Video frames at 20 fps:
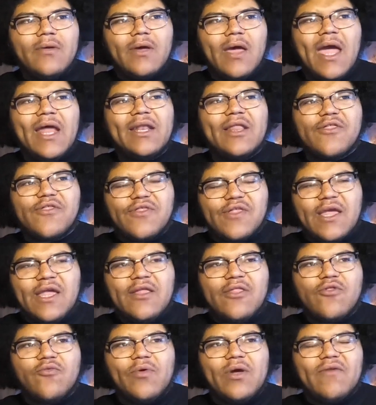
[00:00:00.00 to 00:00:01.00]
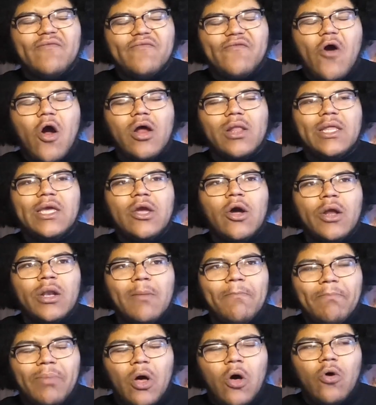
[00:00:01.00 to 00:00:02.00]
and the scenes with Farley on
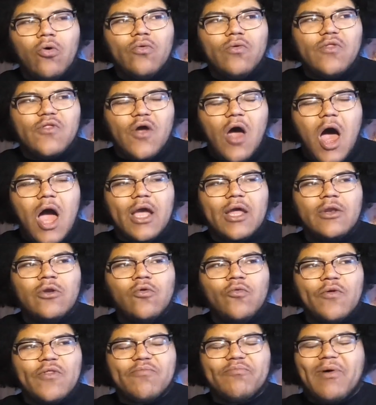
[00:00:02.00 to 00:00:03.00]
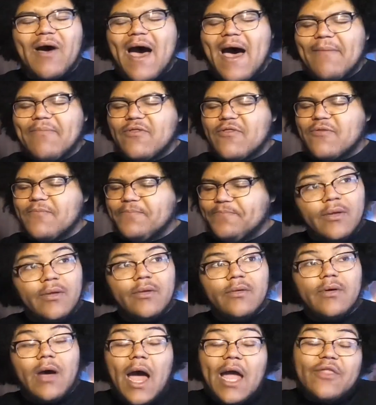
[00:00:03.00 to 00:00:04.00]
the boat talking to his pops,
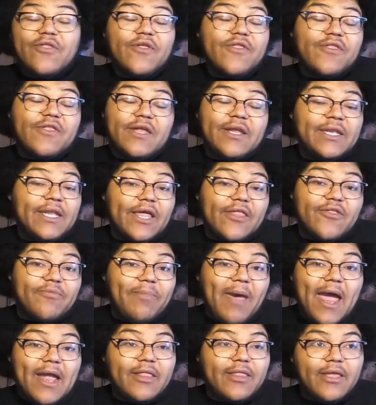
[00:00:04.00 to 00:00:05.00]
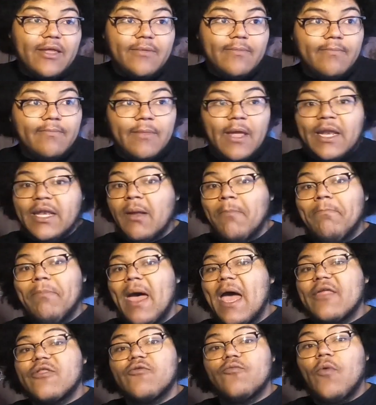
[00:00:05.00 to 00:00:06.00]
I just didn't expect it in the
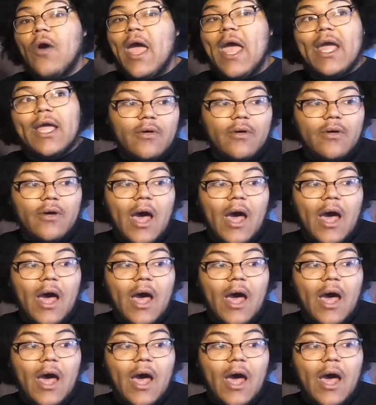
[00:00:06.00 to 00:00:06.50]
best way.